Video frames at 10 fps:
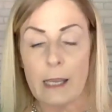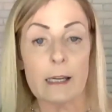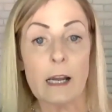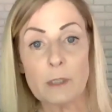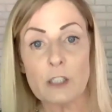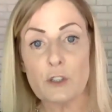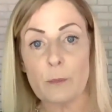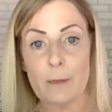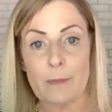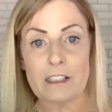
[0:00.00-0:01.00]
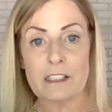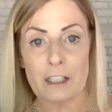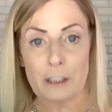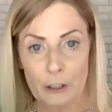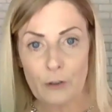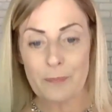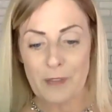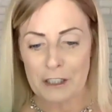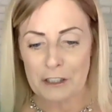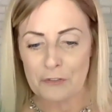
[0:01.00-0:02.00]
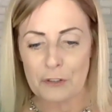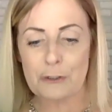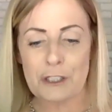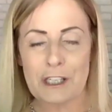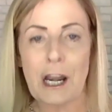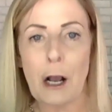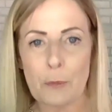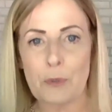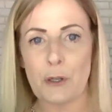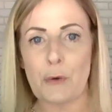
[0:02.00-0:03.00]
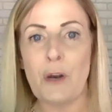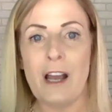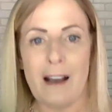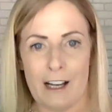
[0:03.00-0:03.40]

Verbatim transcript: And I'm going to do my best to clear up that confusion and help you